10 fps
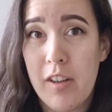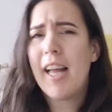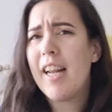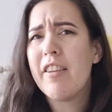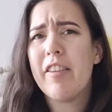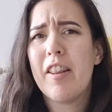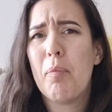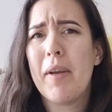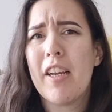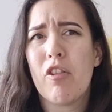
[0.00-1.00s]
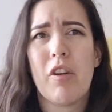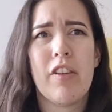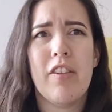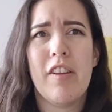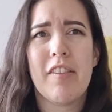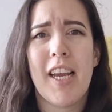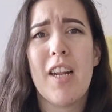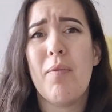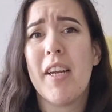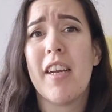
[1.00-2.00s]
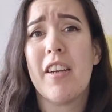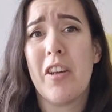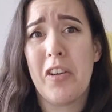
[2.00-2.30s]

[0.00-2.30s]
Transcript: And actually the biggest question is, can it make a